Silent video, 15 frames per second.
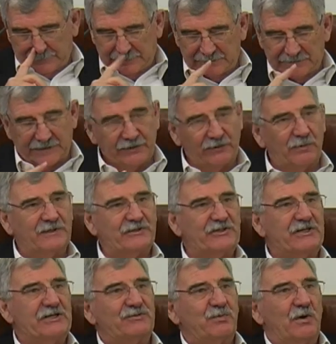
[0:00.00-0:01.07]
Then the question
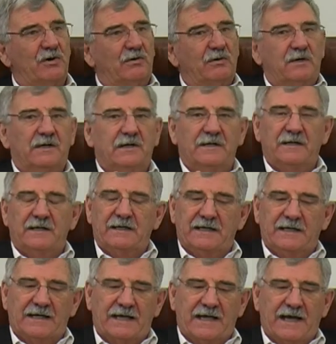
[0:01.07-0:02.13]
is, well,
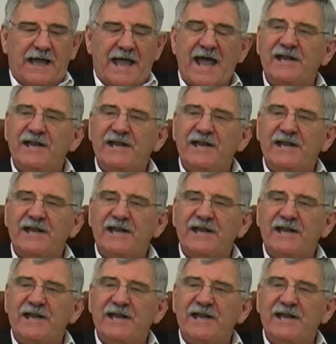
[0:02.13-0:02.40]
how